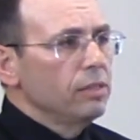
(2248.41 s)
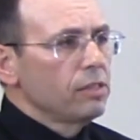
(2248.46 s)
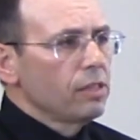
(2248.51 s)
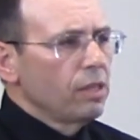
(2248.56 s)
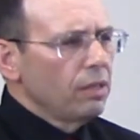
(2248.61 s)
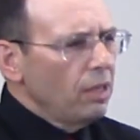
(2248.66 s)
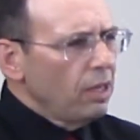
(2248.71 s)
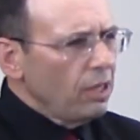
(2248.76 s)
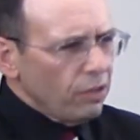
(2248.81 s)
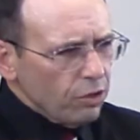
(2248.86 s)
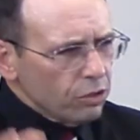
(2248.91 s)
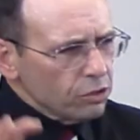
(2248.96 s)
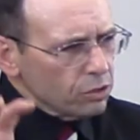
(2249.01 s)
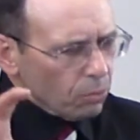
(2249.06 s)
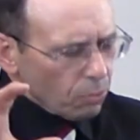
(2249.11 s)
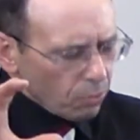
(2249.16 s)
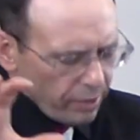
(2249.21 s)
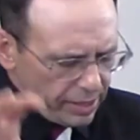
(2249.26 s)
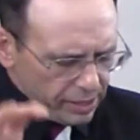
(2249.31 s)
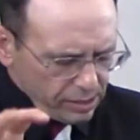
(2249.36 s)
So there's a
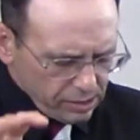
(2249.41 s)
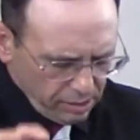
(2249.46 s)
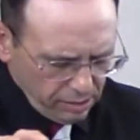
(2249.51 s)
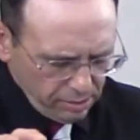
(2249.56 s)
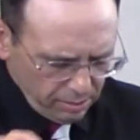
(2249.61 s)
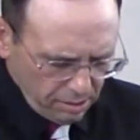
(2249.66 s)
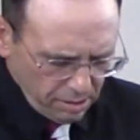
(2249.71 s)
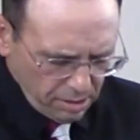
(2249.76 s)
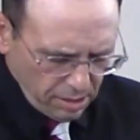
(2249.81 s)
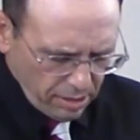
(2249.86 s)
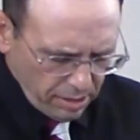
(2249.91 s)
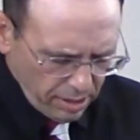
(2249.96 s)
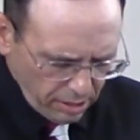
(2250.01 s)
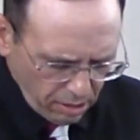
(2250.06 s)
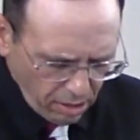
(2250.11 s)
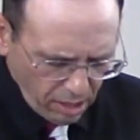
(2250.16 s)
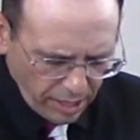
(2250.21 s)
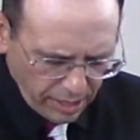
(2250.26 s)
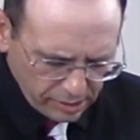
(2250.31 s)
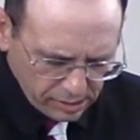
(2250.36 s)
reason that
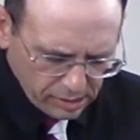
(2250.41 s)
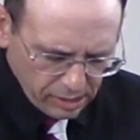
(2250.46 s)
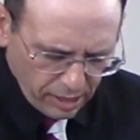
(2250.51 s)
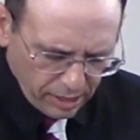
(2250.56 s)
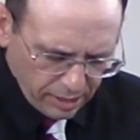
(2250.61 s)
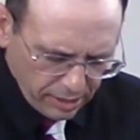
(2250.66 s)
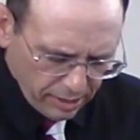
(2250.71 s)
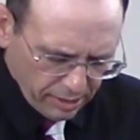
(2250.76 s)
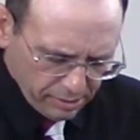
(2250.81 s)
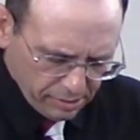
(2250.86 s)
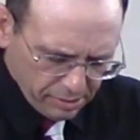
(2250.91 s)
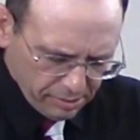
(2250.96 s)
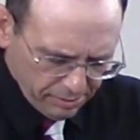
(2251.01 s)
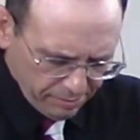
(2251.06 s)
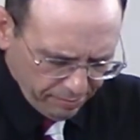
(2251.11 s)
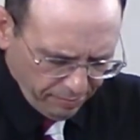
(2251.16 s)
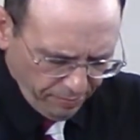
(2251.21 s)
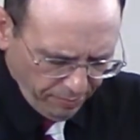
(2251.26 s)
God has done this.